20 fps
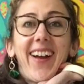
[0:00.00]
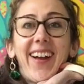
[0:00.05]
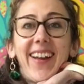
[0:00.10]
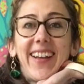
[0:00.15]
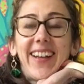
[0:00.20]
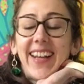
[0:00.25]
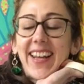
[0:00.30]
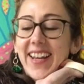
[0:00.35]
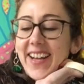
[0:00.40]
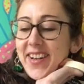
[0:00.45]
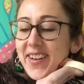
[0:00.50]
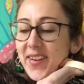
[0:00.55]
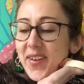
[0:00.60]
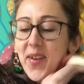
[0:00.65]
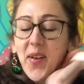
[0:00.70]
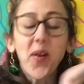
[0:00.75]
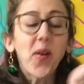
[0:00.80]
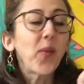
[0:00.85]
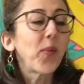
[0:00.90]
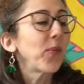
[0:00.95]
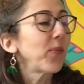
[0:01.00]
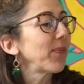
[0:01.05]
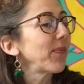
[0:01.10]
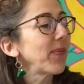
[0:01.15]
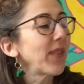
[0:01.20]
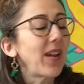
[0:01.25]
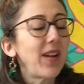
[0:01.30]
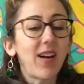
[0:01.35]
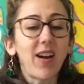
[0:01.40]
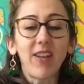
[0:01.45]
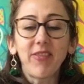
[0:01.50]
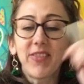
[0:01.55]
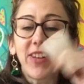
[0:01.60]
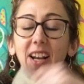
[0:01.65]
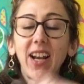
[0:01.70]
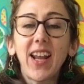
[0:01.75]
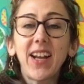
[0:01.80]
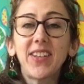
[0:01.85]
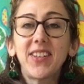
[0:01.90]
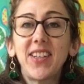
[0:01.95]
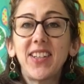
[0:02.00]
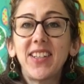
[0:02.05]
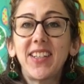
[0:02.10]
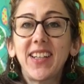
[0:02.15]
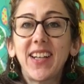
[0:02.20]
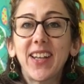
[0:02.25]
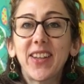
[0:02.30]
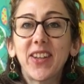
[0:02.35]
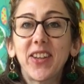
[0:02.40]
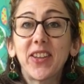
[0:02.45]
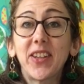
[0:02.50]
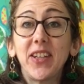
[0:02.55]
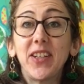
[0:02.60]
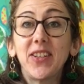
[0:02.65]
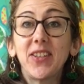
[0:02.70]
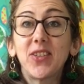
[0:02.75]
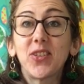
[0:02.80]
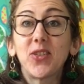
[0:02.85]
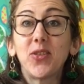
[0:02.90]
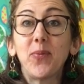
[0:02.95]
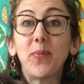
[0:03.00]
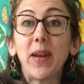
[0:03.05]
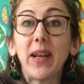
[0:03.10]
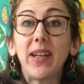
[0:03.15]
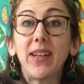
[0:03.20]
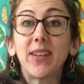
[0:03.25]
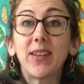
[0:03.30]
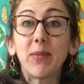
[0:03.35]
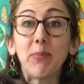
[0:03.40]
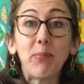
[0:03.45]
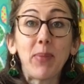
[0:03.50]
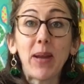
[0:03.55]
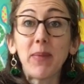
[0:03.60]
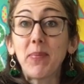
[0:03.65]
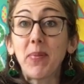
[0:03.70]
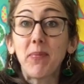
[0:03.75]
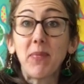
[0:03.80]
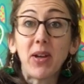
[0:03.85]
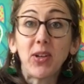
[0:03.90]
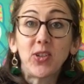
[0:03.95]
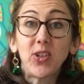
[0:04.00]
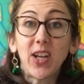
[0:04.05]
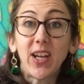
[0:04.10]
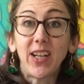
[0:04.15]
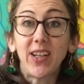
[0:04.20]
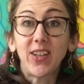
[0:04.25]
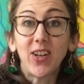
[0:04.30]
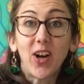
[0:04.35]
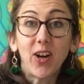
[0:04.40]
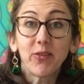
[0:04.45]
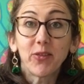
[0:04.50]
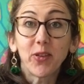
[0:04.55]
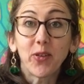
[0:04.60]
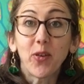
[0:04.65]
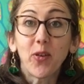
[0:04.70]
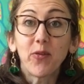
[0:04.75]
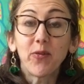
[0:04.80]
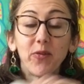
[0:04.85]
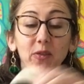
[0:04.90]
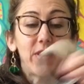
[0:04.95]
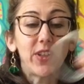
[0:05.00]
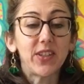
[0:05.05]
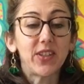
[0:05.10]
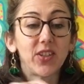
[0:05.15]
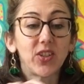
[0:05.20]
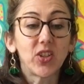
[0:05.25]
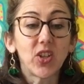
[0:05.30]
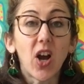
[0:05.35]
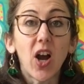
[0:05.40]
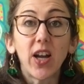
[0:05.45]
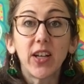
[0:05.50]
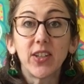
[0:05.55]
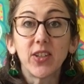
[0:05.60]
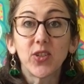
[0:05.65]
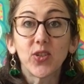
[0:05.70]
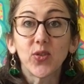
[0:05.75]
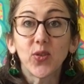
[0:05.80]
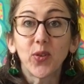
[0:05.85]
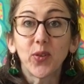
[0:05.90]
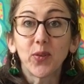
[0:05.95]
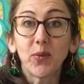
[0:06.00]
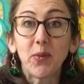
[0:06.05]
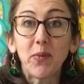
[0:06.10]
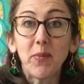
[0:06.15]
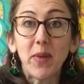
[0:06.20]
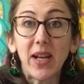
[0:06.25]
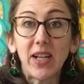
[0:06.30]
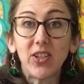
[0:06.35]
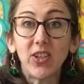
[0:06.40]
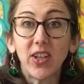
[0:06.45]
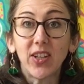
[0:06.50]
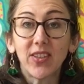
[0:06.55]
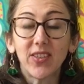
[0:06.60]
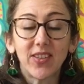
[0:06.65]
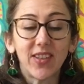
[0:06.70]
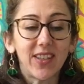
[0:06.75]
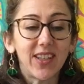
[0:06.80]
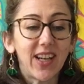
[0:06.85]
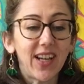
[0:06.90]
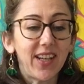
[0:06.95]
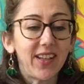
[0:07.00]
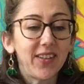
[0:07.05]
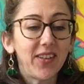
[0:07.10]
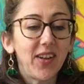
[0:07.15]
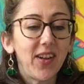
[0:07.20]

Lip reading: Hi again. I've collected together things to make the paper mache cover of this dinosaur that we made yesterday.